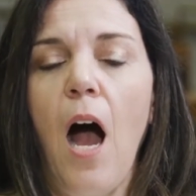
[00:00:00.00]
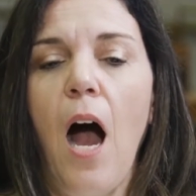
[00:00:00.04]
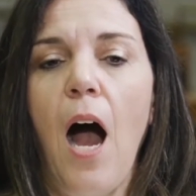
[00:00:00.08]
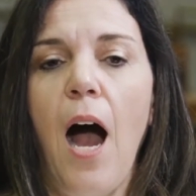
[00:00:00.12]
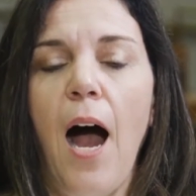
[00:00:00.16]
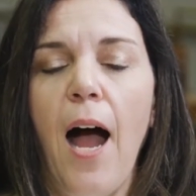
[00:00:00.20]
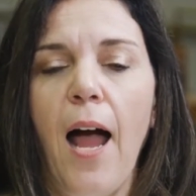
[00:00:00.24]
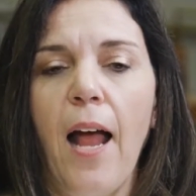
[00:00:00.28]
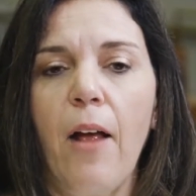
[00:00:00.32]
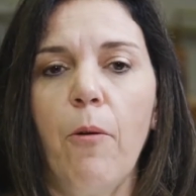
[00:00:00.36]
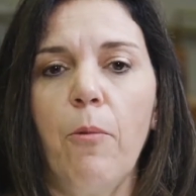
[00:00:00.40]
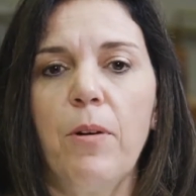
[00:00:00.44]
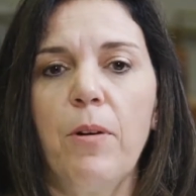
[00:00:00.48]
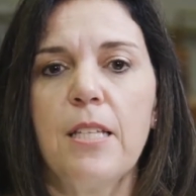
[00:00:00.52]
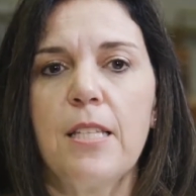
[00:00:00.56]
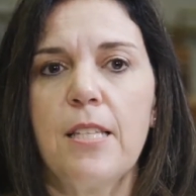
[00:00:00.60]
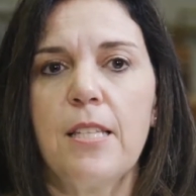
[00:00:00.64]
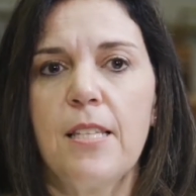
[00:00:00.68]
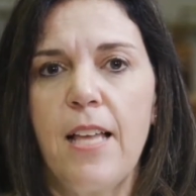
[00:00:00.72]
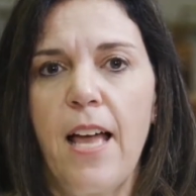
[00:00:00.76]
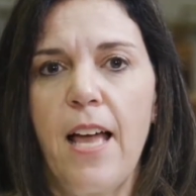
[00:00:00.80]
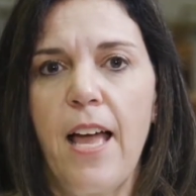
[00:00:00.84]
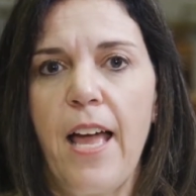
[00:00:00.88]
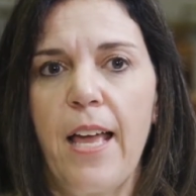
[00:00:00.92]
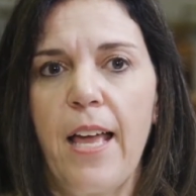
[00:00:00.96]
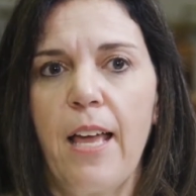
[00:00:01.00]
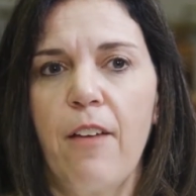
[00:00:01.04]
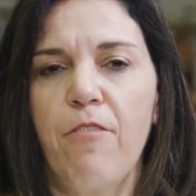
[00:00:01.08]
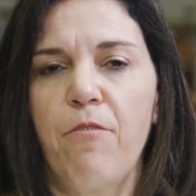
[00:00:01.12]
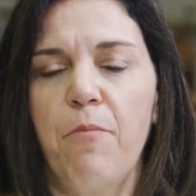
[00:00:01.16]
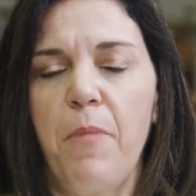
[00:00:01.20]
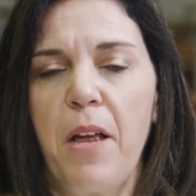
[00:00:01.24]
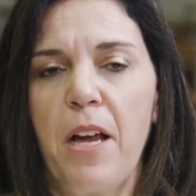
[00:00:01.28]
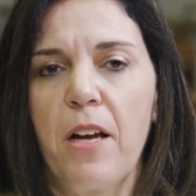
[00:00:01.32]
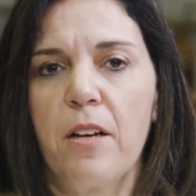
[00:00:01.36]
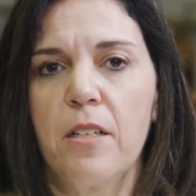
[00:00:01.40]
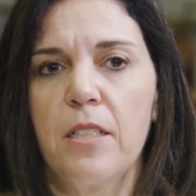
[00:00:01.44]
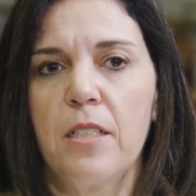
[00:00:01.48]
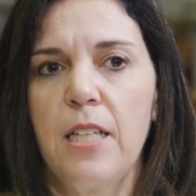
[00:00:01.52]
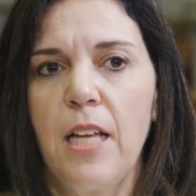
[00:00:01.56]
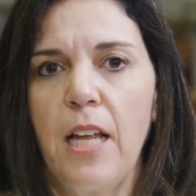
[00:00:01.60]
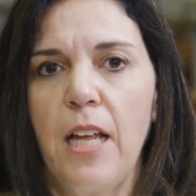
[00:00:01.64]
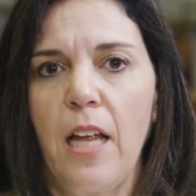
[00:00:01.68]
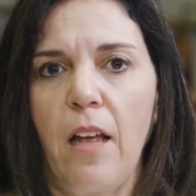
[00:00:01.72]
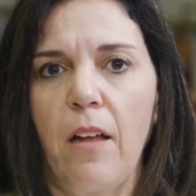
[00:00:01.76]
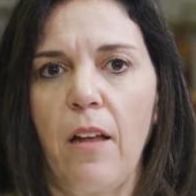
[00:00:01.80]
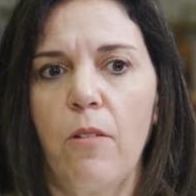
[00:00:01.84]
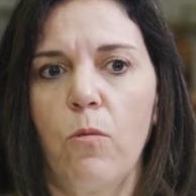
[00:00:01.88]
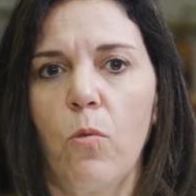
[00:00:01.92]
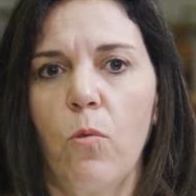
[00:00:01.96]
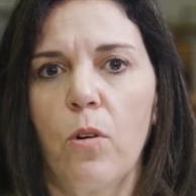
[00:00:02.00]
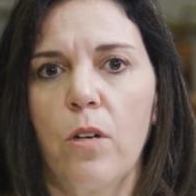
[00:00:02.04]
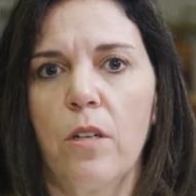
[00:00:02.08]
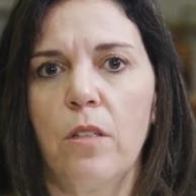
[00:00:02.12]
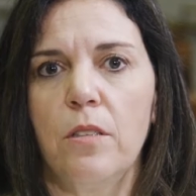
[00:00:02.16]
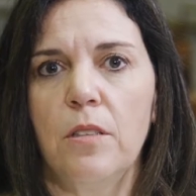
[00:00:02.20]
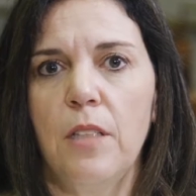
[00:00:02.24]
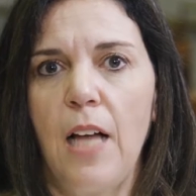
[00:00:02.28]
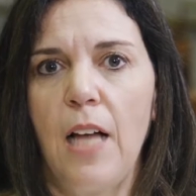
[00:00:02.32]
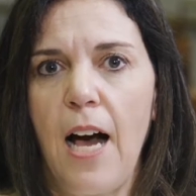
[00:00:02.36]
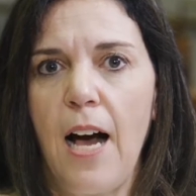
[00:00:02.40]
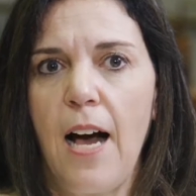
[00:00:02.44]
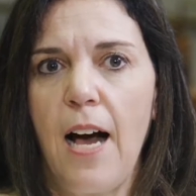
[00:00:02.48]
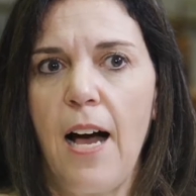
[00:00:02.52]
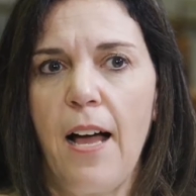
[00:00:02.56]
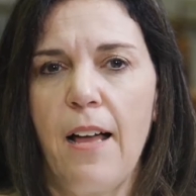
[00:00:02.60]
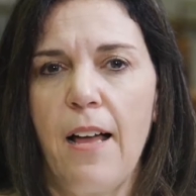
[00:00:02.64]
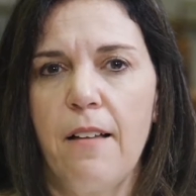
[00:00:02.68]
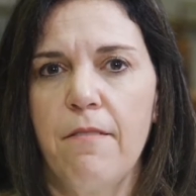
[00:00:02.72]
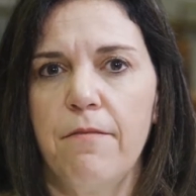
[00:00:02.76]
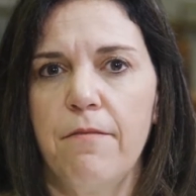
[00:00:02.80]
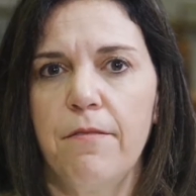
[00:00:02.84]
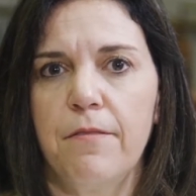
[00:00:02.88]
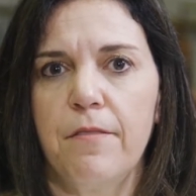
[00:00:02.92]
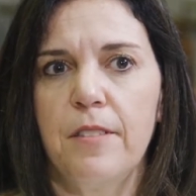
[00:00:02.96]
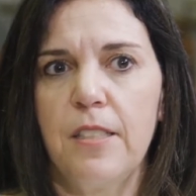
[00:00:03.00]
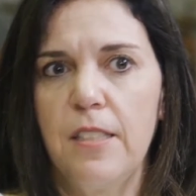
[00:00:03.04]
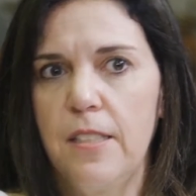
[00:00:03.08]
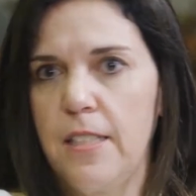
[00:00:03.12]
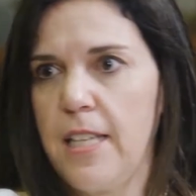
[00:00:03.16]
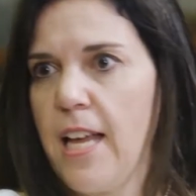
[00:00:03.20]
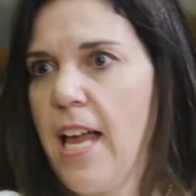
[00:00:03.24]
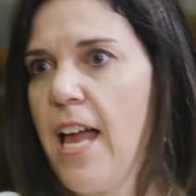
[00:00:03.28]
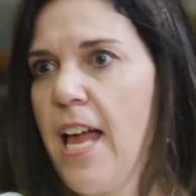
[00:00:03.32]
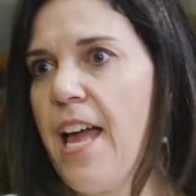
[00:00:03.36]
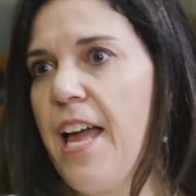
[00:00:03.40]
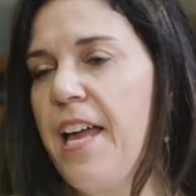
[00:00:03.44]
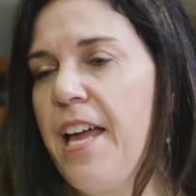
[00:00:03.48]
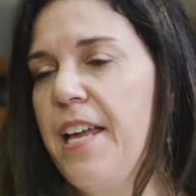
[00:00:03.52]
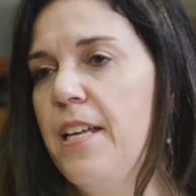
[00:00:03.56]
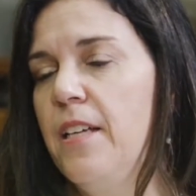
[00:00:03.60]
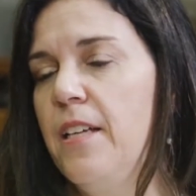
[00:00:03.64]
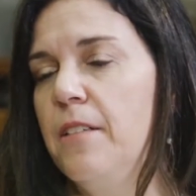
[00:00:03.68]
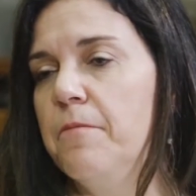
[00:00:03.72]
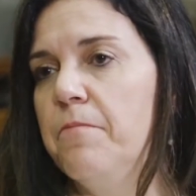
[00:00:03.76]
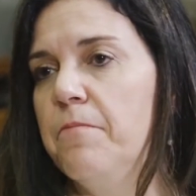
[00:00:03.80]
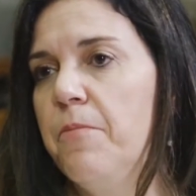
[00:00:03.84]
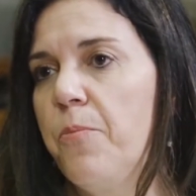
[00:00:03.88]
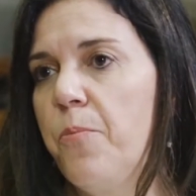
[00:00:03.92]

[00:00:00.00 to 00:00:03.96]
I would say if Maritain were alive today,